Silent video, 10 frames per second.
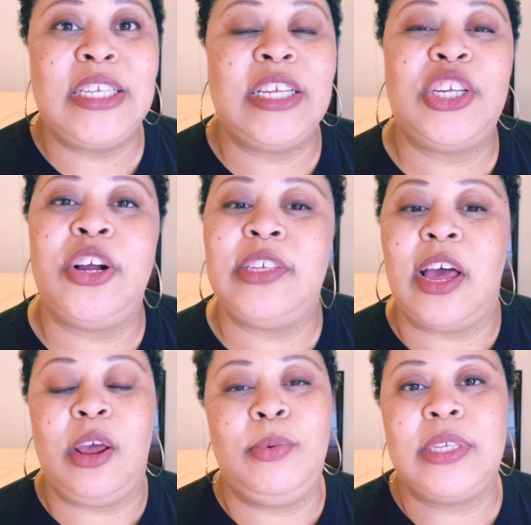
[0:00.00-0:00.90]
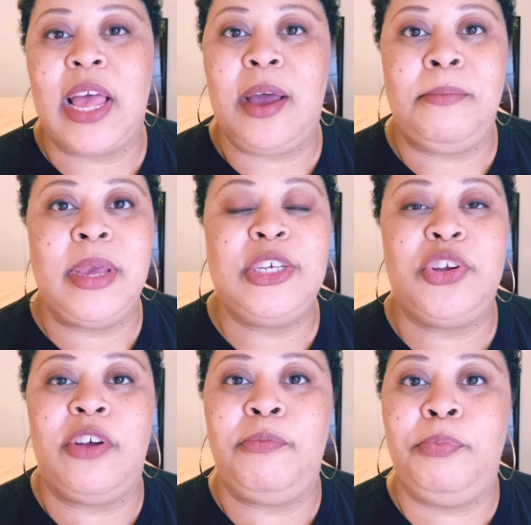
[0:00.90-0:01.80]
It turns out it was like a mixture
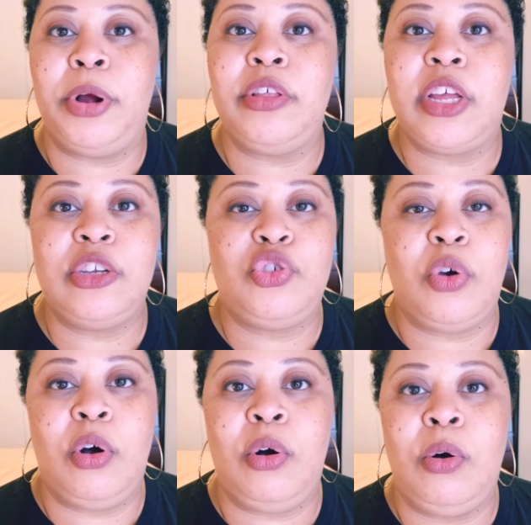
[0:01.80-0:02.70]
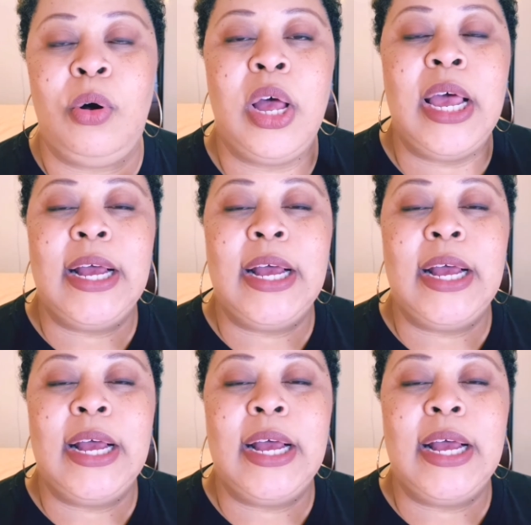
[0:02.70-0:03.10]
of birth control,